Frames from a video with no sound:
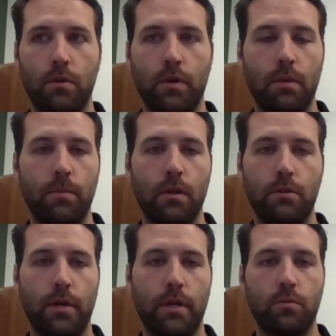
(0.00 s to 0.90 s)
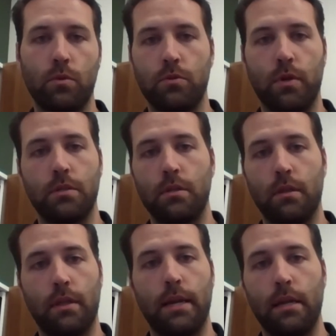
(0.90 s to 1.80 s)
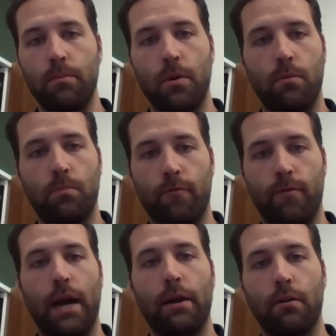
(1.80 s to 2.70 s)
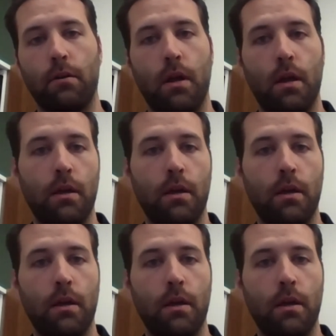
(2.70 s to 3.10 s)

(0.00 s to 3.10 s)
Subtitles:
an email address, we're trusting that email provider,